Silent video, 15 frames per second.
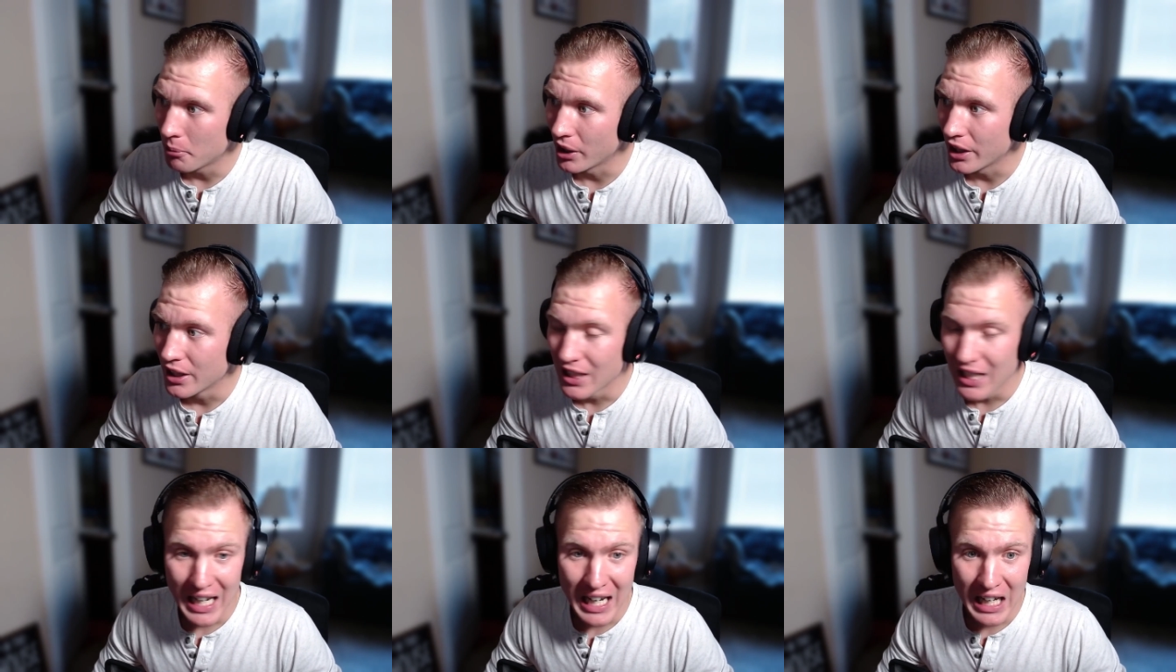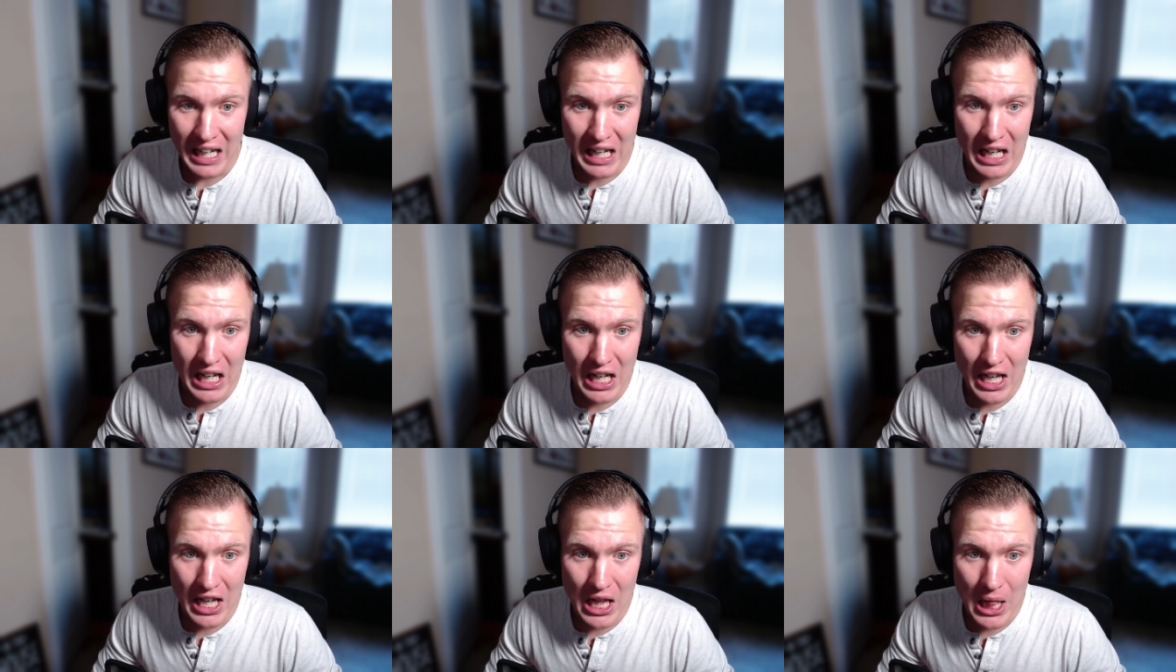But
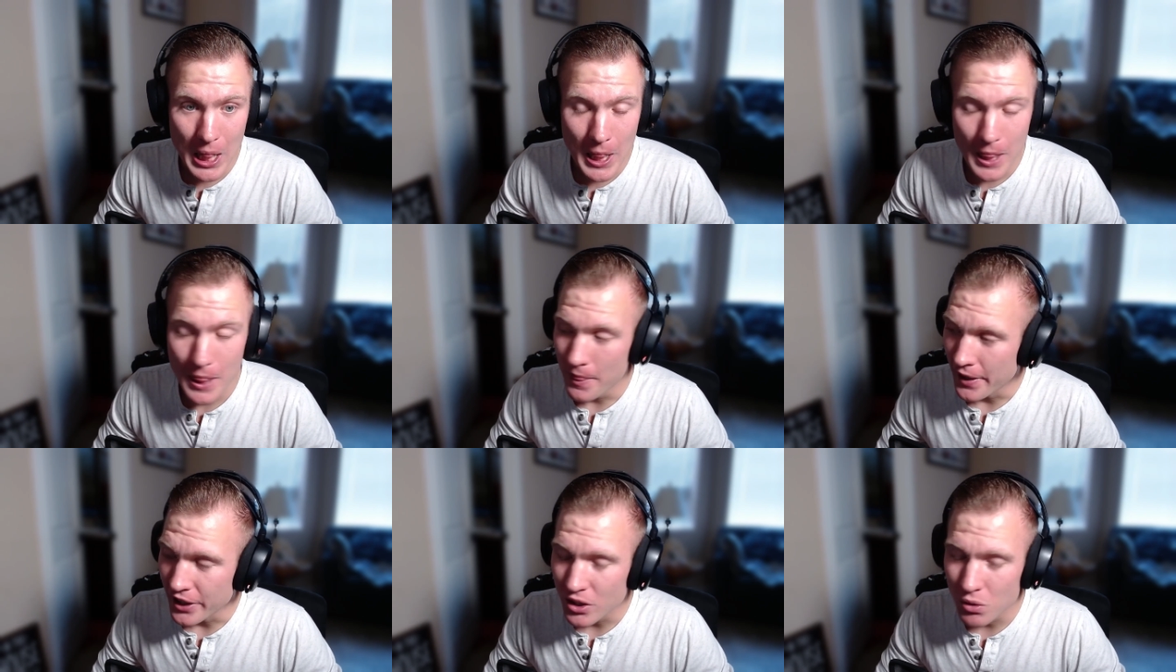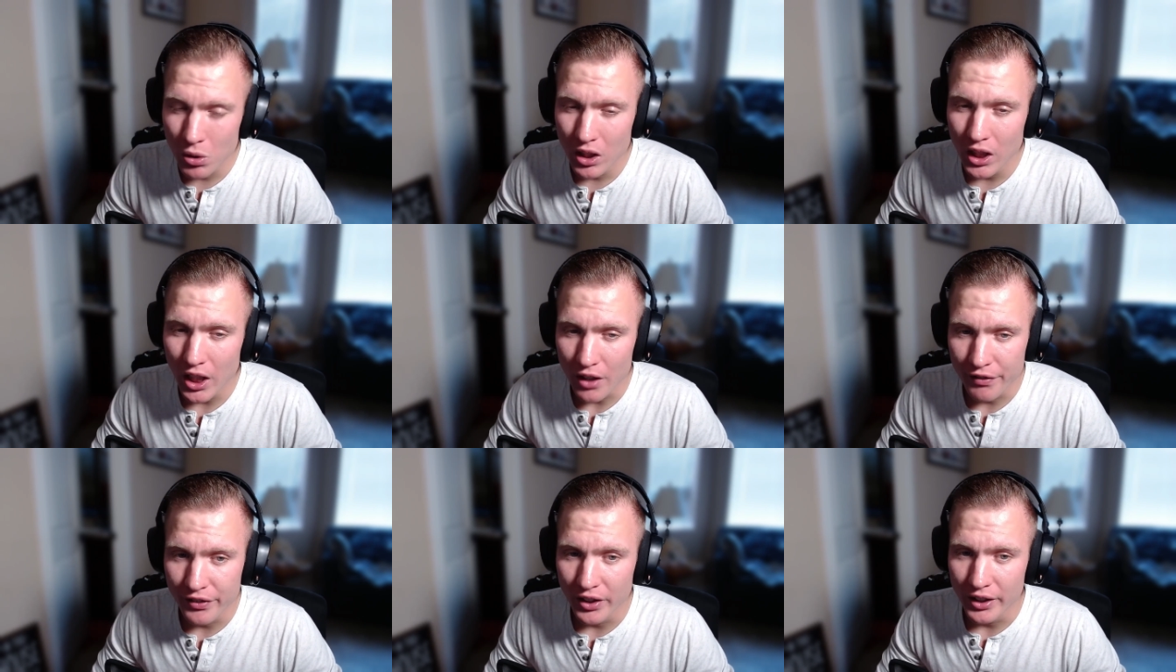these were a
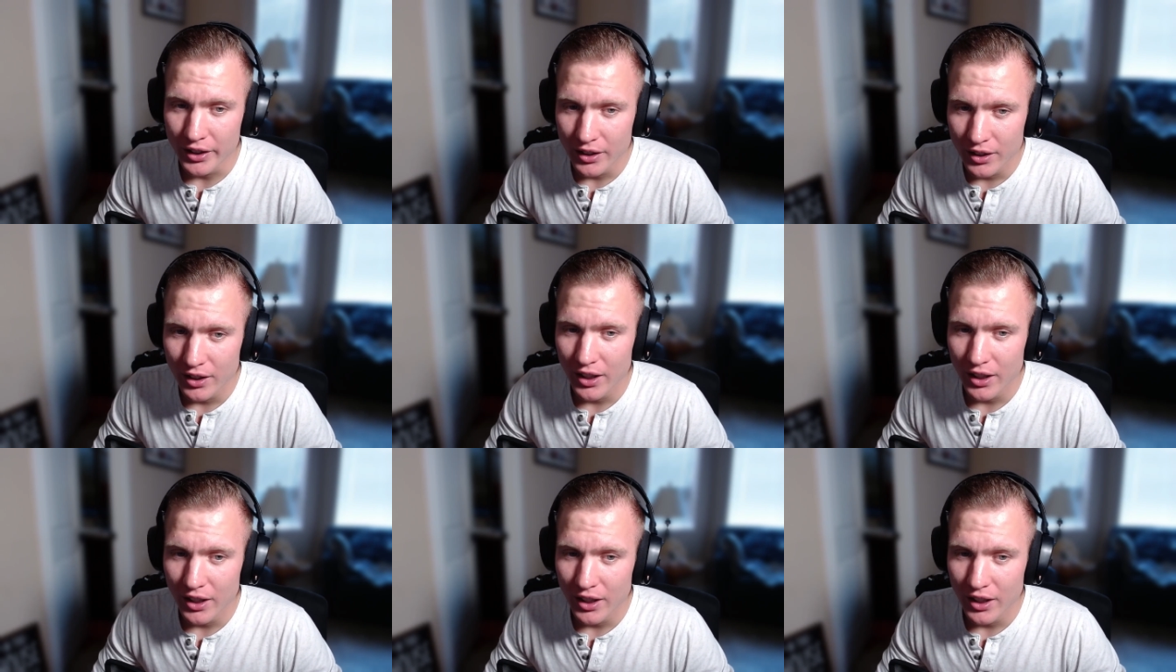lot of fun.